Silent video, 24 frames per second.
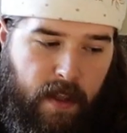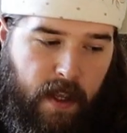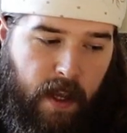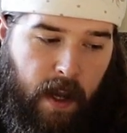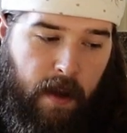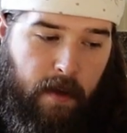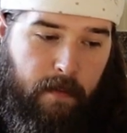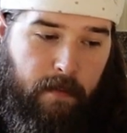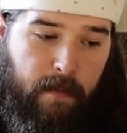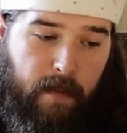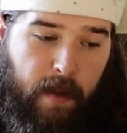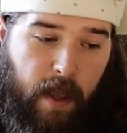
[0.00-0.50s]

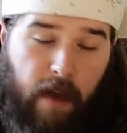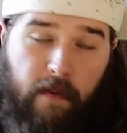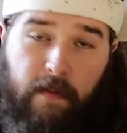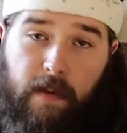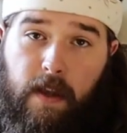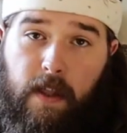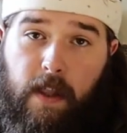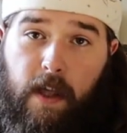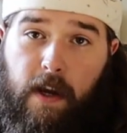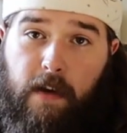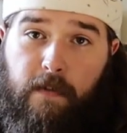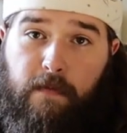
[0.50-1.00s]
I'm
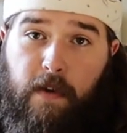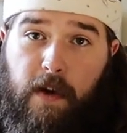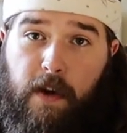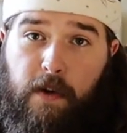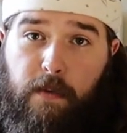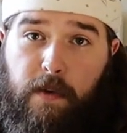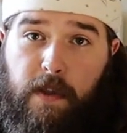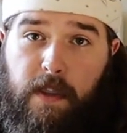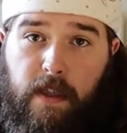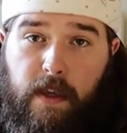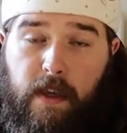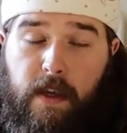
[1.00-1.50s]
having a lot of
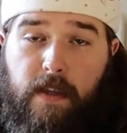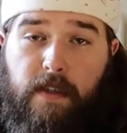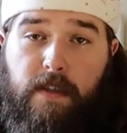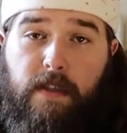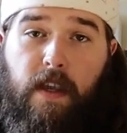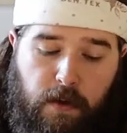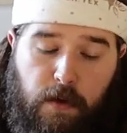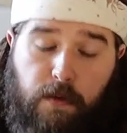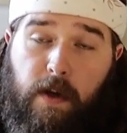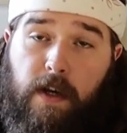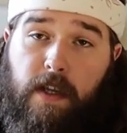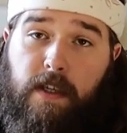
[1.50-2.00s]
fun with
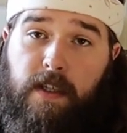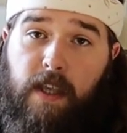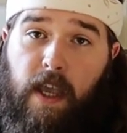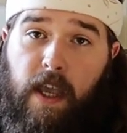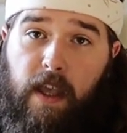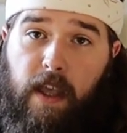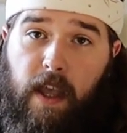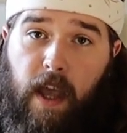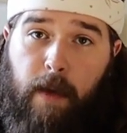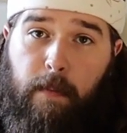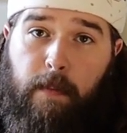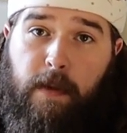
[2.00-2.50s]
this. I do want to
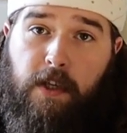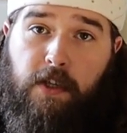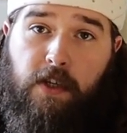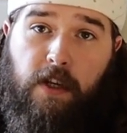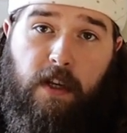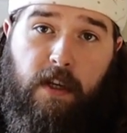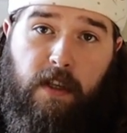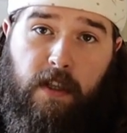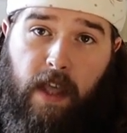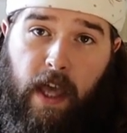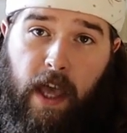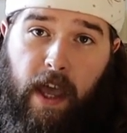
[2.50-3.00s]
say, I
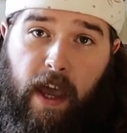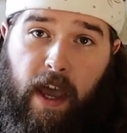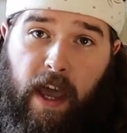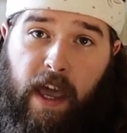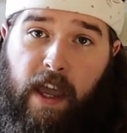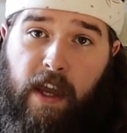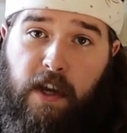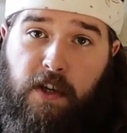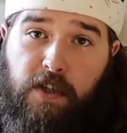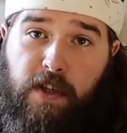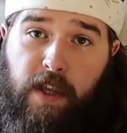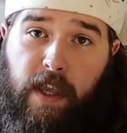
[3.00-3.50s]
mentioned that
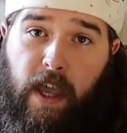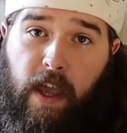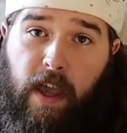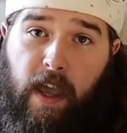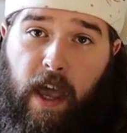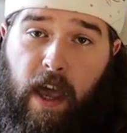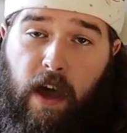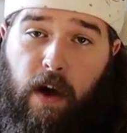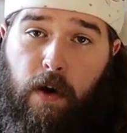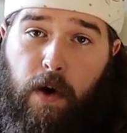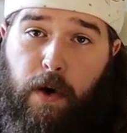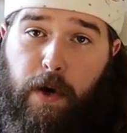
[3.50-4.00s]
I actually
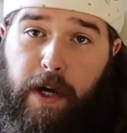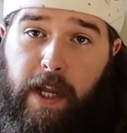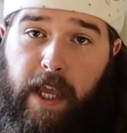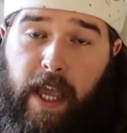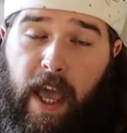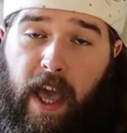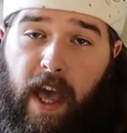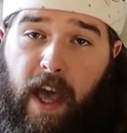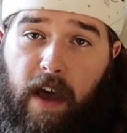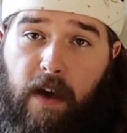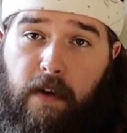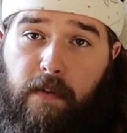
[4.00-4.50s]
already
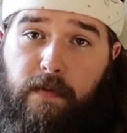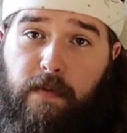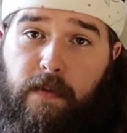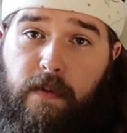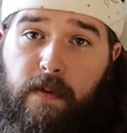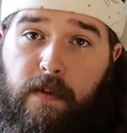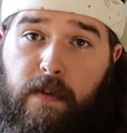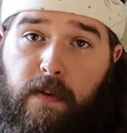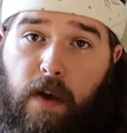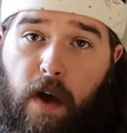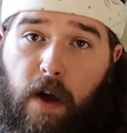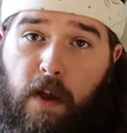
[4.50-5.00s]
have
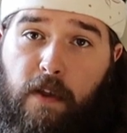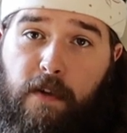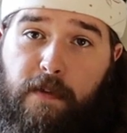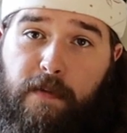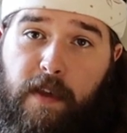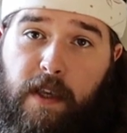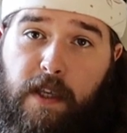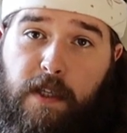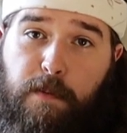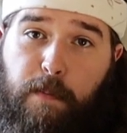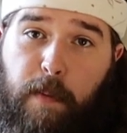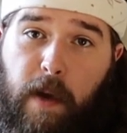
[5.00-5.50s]
all
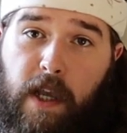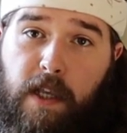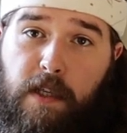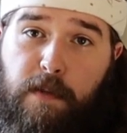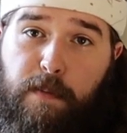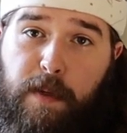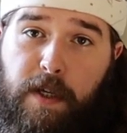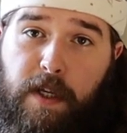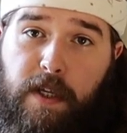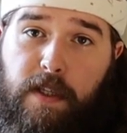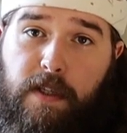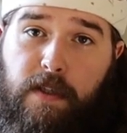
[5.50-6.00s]
of these
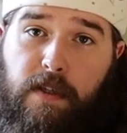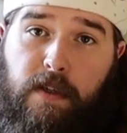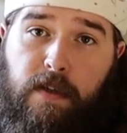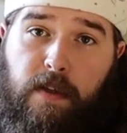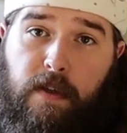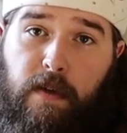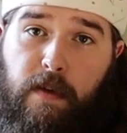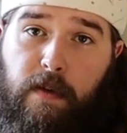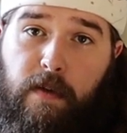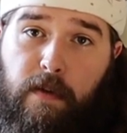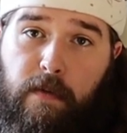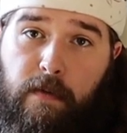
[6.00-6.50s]
spice
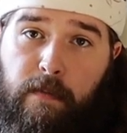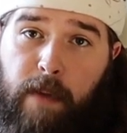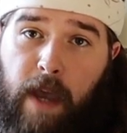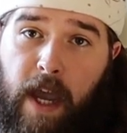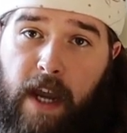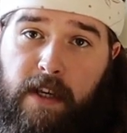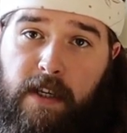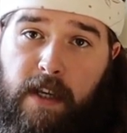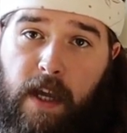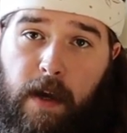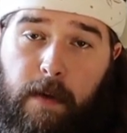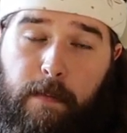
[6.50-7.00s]
blends
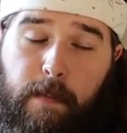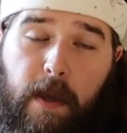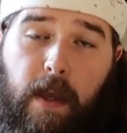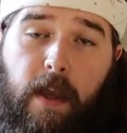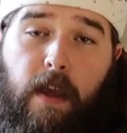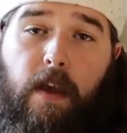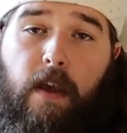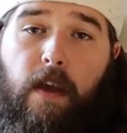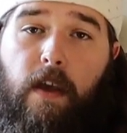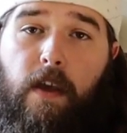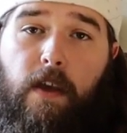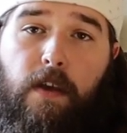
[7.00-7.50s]
backed up.
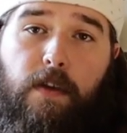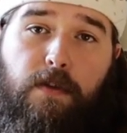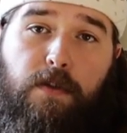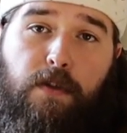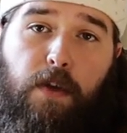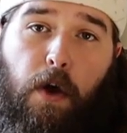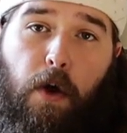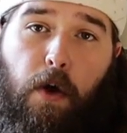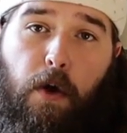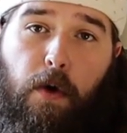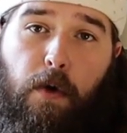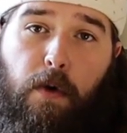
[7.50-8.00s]

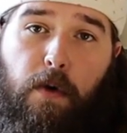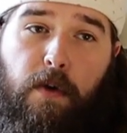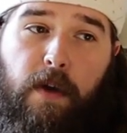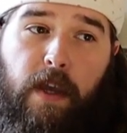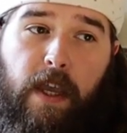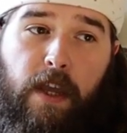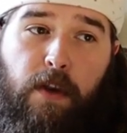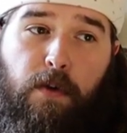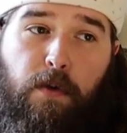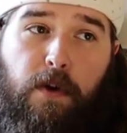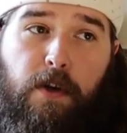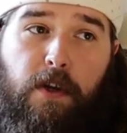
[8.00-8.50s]
So
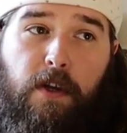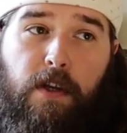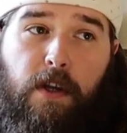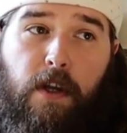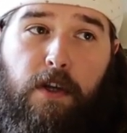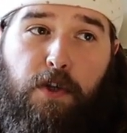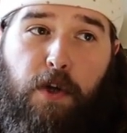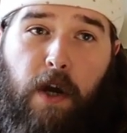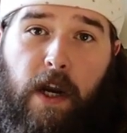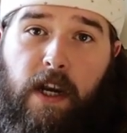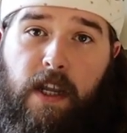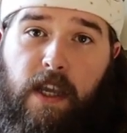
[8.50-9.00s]
in order
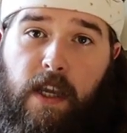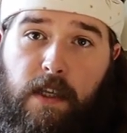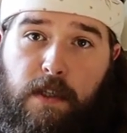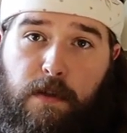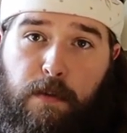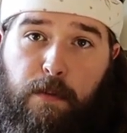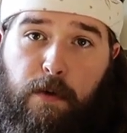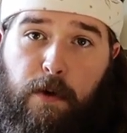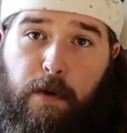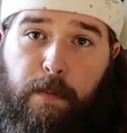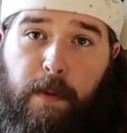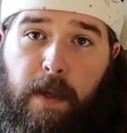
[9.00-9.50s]
to try to get
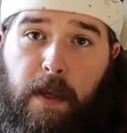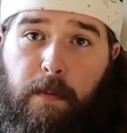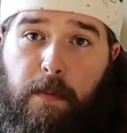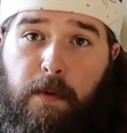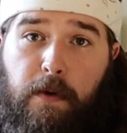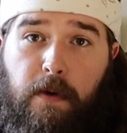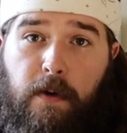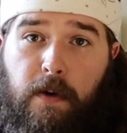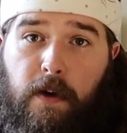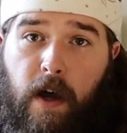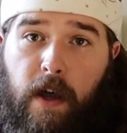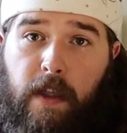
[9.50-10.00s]
some more
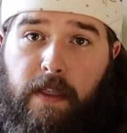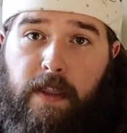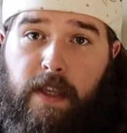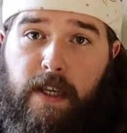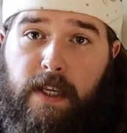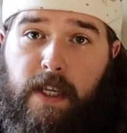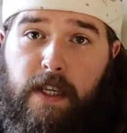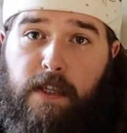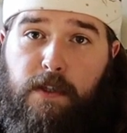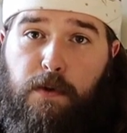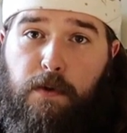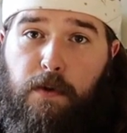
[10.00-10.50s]
people on
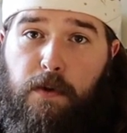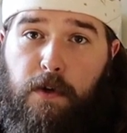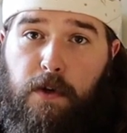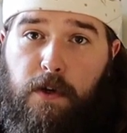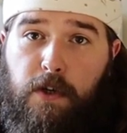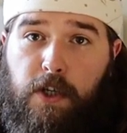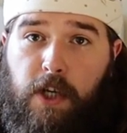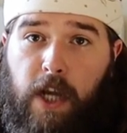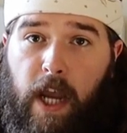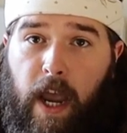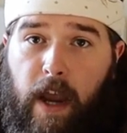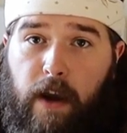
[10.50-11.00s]
the
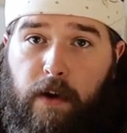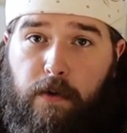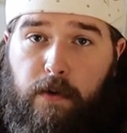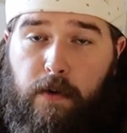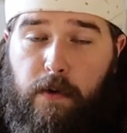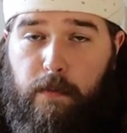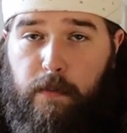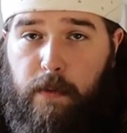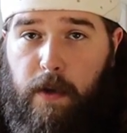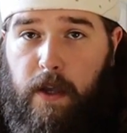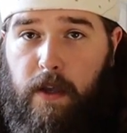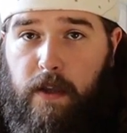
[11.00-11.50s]
Discord chat
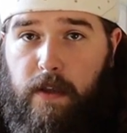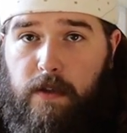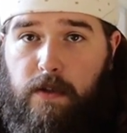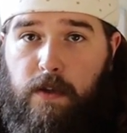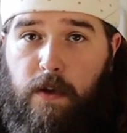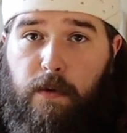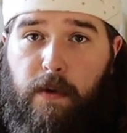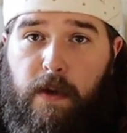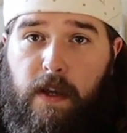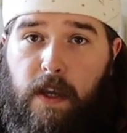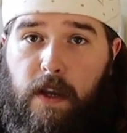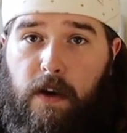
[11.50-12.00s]
group
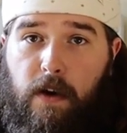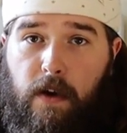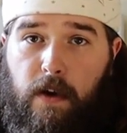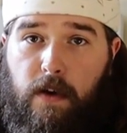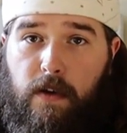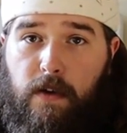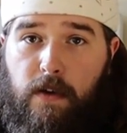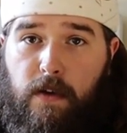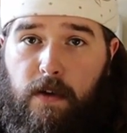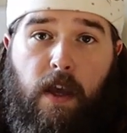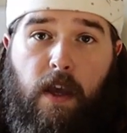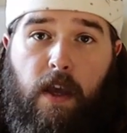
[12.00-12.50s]
so we can
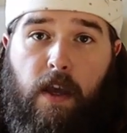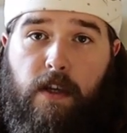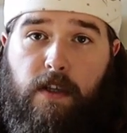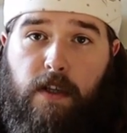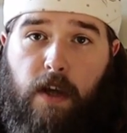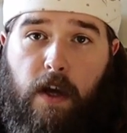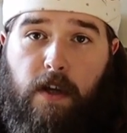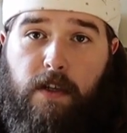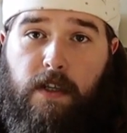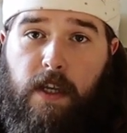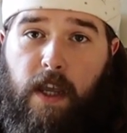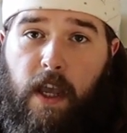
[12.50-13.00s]
all
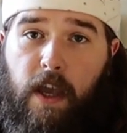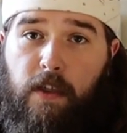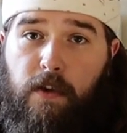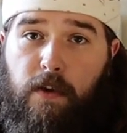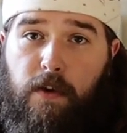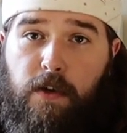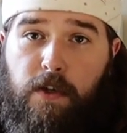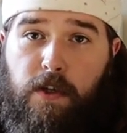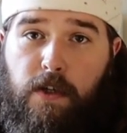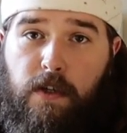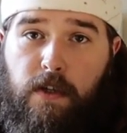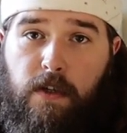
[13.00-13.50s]
talk
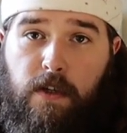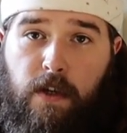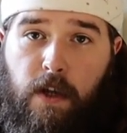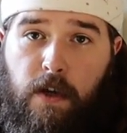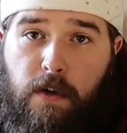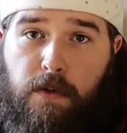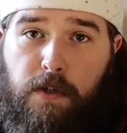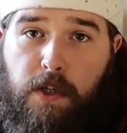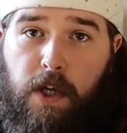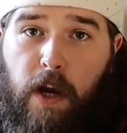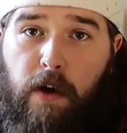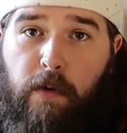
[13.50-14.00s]
together,
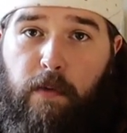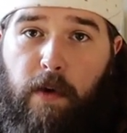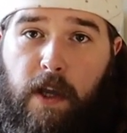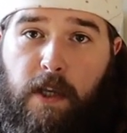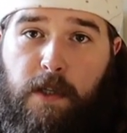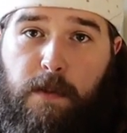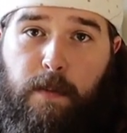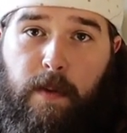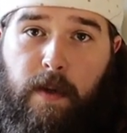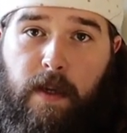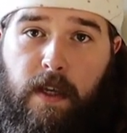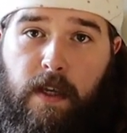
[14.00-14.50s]
share
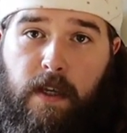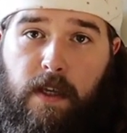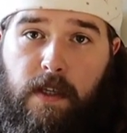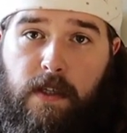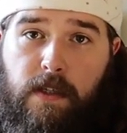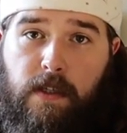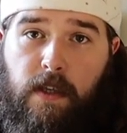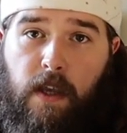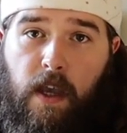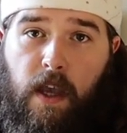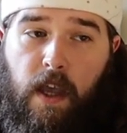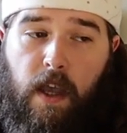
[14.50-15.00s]

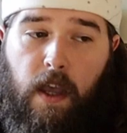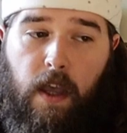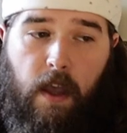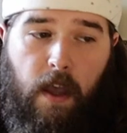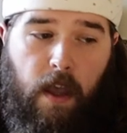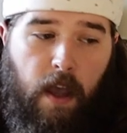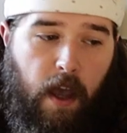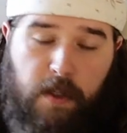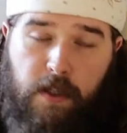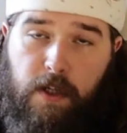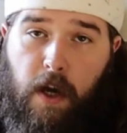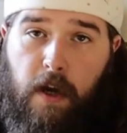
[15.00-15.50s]
recipes,
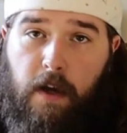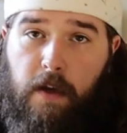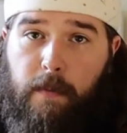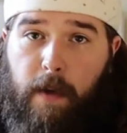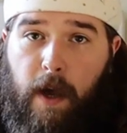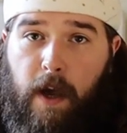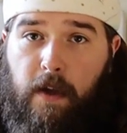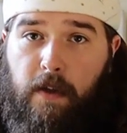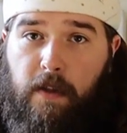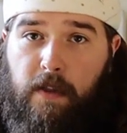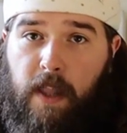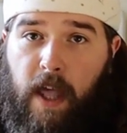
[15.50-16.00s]
talk
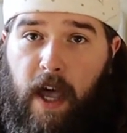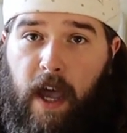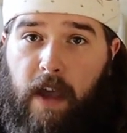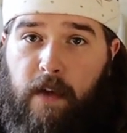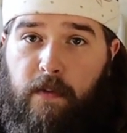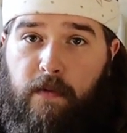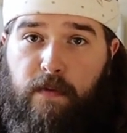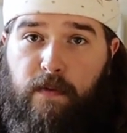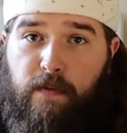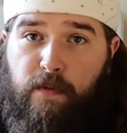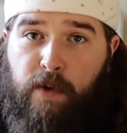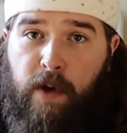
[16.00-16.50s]
about
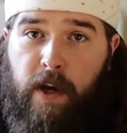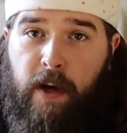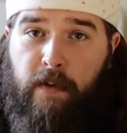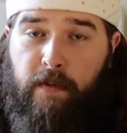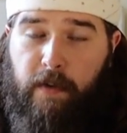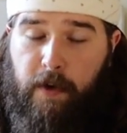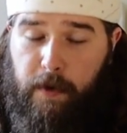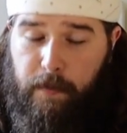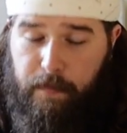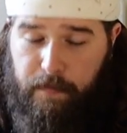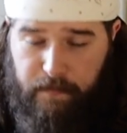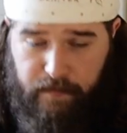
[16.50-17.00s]
life,
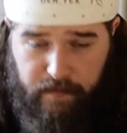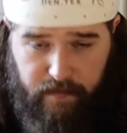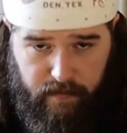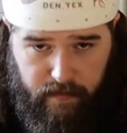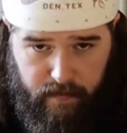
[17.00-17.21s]
whatever.